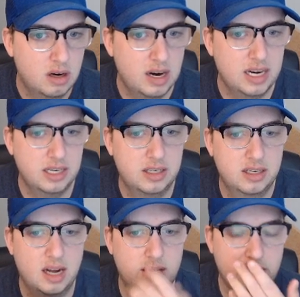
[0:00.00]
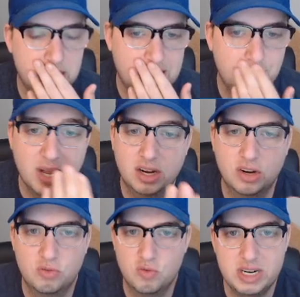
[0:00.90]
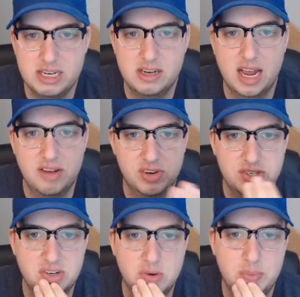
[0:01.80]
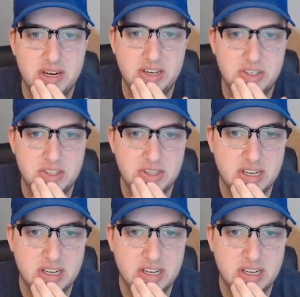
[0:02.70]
All right. I'm not going to read every single page.